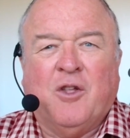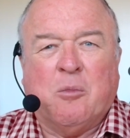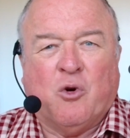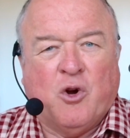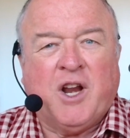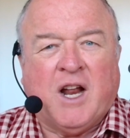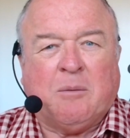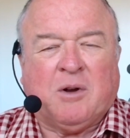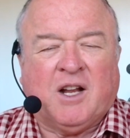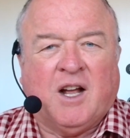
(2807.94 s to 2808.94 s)
the marine
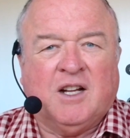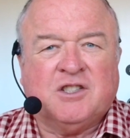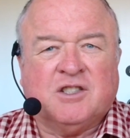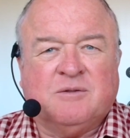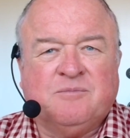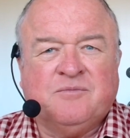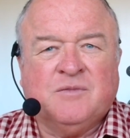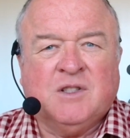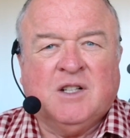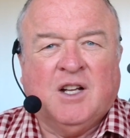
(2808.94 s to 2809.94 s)
application.
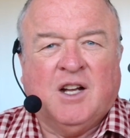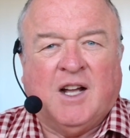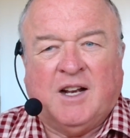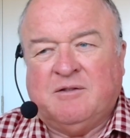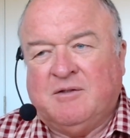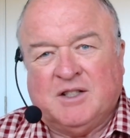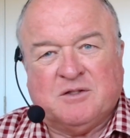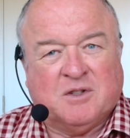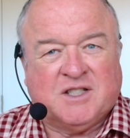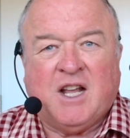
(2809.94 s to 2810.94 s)
And
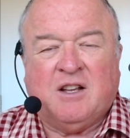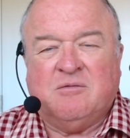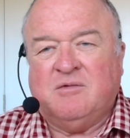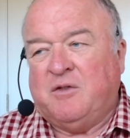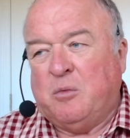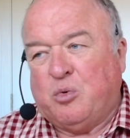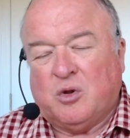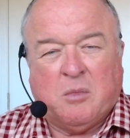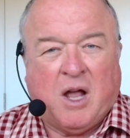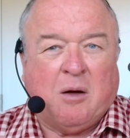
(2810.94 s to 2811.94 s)
as I said, if you
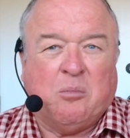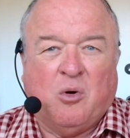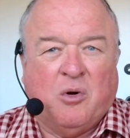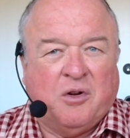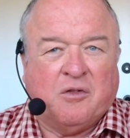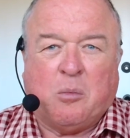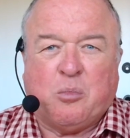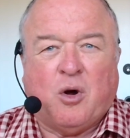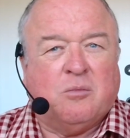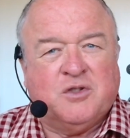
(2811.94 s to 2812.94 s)
put them outboard, you've got
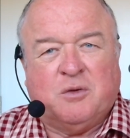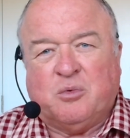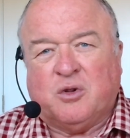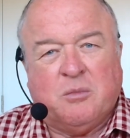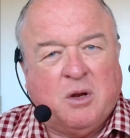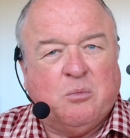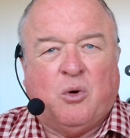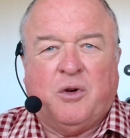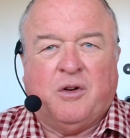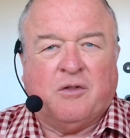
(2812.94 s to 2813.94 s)
problems. You put them
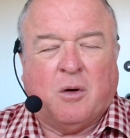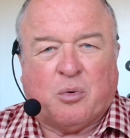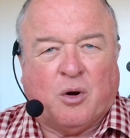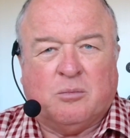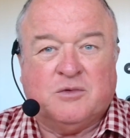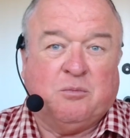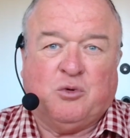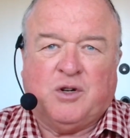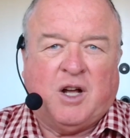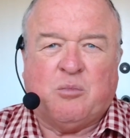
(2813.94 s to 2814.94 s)
inboard, you've got problems. You
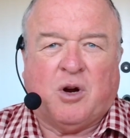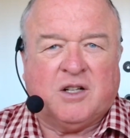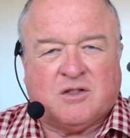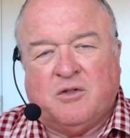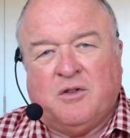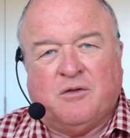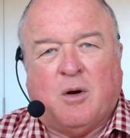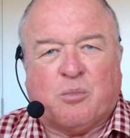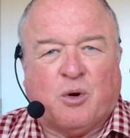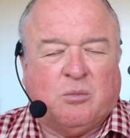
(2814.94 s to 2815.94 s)
put no brakes on, you've
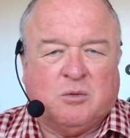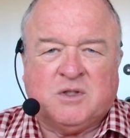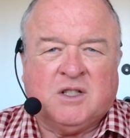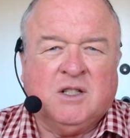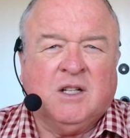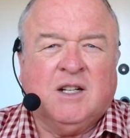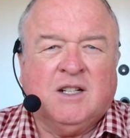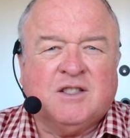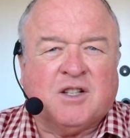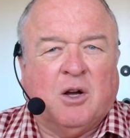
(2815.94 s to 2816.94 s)
got problems.
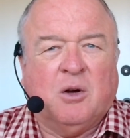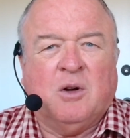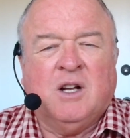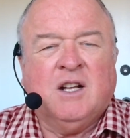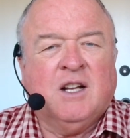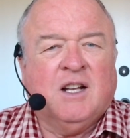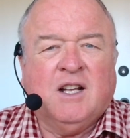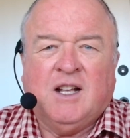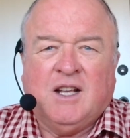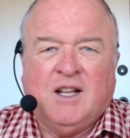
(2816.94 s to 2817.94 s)
So
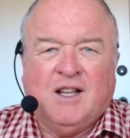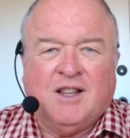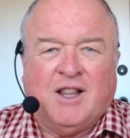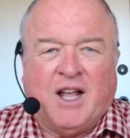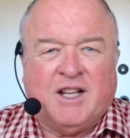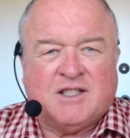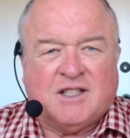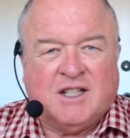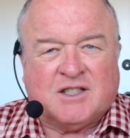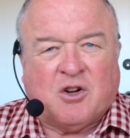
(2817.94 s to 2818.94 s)
there's
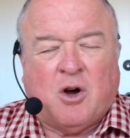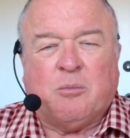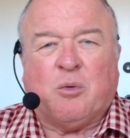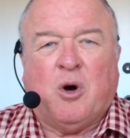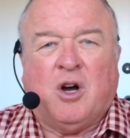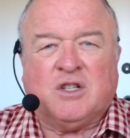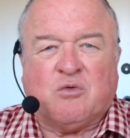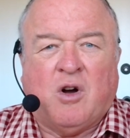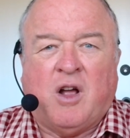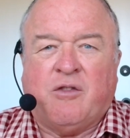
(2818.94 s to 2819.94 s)
it's a compromise
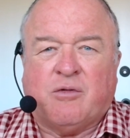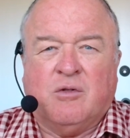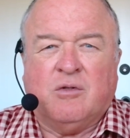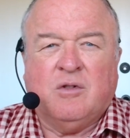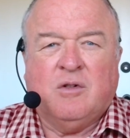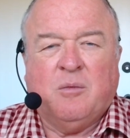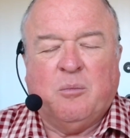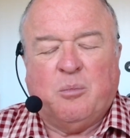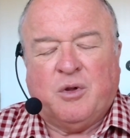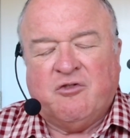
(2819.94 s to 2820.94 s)
right through.
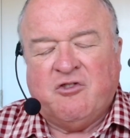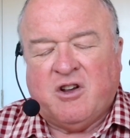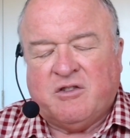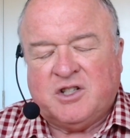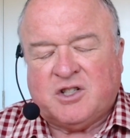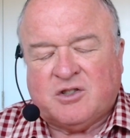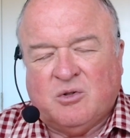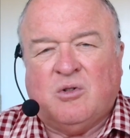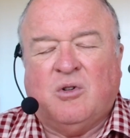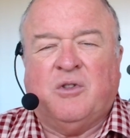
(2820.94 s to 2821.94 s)
Be very
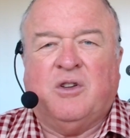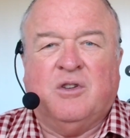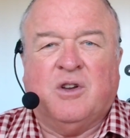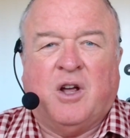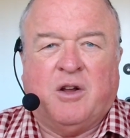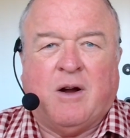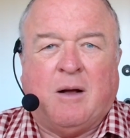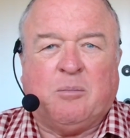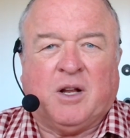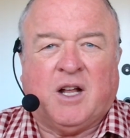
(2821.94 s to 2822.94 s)
sure that you know your
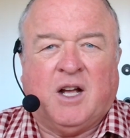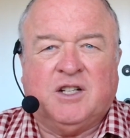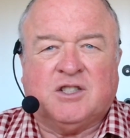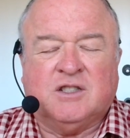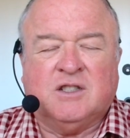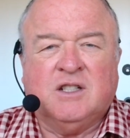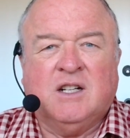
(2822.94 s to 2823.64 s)
application,